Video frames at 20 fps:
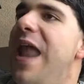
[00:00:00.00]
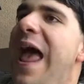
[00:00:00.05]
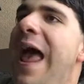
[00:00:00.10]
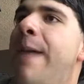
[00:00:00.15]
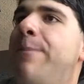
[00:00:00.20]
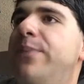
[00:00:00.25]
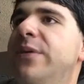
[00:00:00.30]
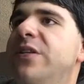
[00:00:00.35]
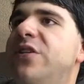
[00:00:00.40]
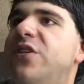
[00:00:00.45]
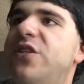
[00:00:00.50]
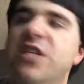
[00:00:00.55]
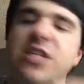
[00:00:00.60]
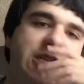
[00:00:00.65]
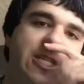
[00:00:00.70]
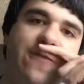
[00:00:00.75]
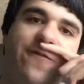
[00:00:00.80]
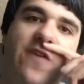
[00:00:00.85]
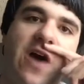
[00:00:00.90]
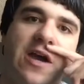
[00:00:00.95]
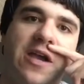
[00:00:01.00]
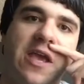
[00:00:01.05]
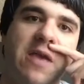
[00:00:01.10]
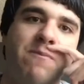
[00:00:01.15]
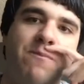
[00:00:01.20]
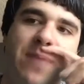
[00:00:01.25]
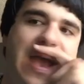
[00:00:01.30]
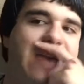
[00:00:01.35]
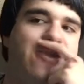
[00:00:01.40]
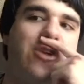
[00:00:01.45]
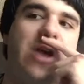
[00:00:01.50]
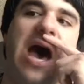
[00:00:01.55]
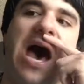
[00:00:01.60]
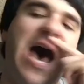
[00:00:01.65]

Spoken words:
happens to this fucking bitch.